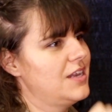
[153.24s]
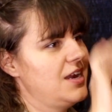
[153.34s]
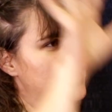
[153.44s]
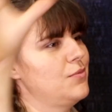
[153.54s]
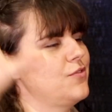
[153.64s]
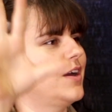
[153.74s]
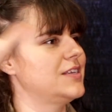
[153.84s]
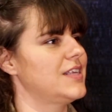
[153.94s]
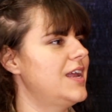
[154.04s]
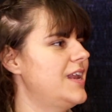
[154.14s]
so that he can move
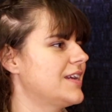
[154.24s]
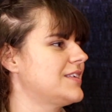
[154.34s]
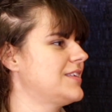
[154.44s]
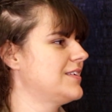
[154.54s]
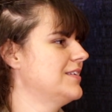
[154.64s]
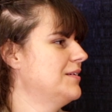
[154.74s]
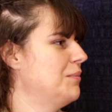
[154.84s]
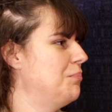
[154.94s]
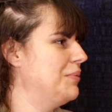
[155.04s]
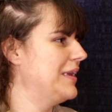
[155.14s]
on to that next
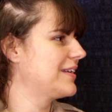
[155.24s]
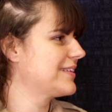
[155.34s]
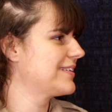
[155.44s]
big.